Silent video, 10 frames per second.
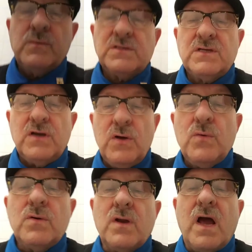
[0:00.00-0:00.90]
was an
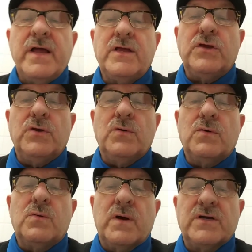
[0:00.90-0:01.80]
old
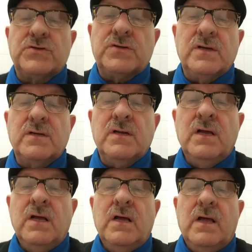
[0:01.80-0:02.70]
IQ question
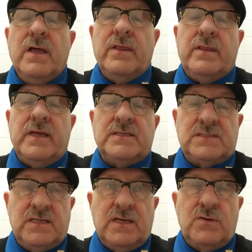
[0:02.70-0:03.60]
that
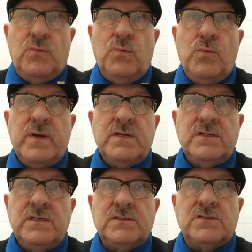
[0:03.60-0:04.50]
said, when
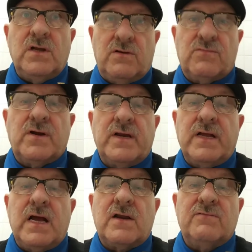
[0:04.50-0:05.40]
do you start
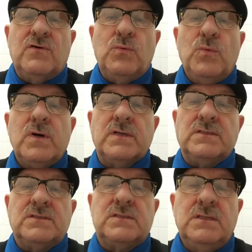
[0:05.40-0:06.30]
running out of the
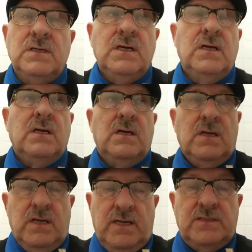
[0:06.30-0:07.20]
woods?
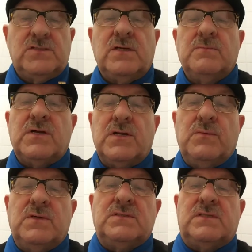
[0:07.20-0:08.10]
And somebody
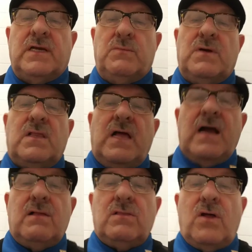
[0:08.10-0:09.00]
would say, well,
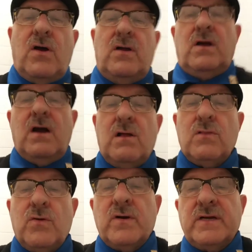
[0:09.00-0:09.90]
how
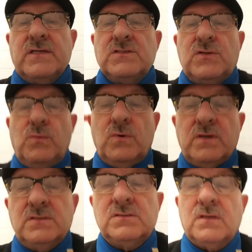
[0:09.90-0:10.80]
long is the
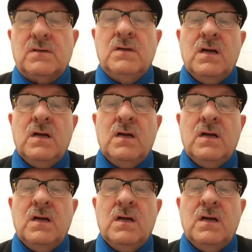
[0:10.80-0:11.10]
woods, or